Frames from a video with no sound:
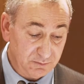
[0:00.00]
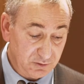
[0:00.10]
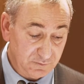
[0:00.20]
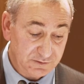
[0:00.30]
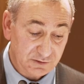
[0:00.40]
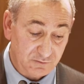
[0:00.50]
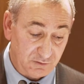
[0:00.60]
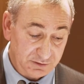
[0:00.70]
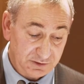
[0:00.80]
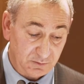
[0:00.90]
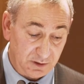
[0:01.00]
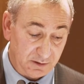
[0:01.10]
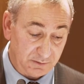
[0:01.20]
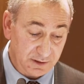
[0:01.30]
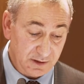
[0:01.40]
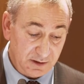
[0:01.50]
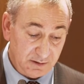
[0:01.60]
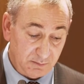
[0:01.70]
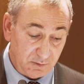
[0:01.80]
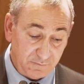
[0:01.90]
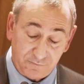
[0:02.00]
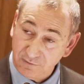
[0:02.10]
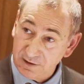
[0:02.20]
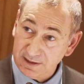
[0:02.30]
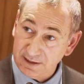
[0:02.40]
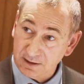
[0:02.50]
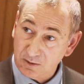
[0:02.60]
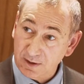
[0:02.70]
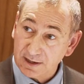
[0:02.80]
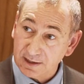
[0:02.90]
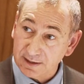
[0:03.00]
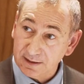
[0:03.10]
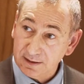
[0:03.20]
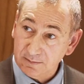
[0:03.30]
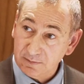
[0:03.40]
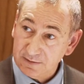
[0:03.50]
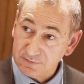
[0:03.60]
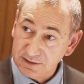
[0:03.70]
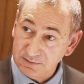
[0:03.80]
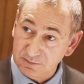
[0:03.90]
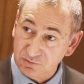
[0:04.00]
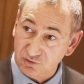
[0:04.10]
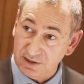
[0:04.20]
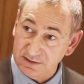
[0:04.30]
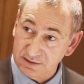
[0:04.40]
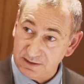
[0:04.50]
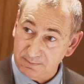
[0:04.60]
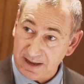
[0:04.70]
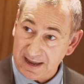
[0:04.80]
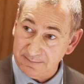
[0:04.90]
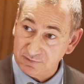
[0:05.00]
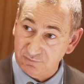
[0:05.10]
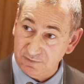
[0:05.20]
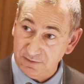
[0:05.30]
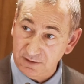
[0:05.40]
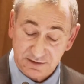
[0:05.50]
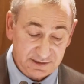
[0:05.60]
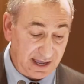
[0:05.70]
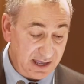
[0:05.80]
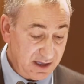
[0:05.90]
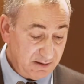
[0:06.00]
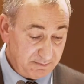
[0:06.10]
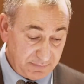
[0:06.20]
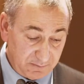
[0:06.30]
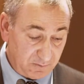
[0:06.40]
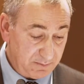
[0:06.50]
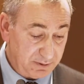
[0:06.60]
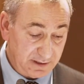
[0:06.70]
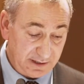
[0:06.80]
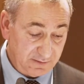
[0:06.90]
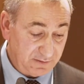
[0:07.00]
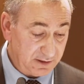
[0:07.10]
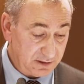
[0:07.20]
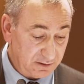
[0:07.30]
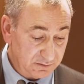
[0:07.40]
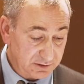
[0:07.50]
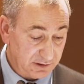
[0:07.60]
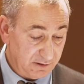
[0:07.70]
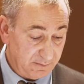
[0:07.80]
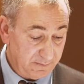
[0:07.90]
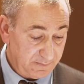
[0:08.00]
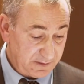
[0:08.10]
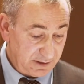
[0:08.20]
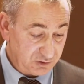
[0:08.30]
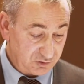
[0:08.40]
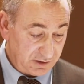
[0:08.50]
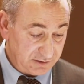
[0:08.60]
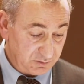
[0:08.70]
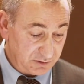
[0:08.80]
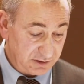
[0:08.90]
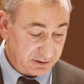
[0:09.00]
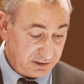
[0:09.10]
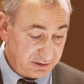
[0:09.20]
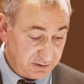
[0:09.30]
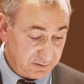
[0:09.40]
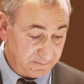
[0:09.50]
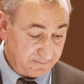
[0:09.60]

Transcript: moves across the world more freely and quickly. And we have seen some trends that perhaps reverse that, but we believe in the long term those trends will continue.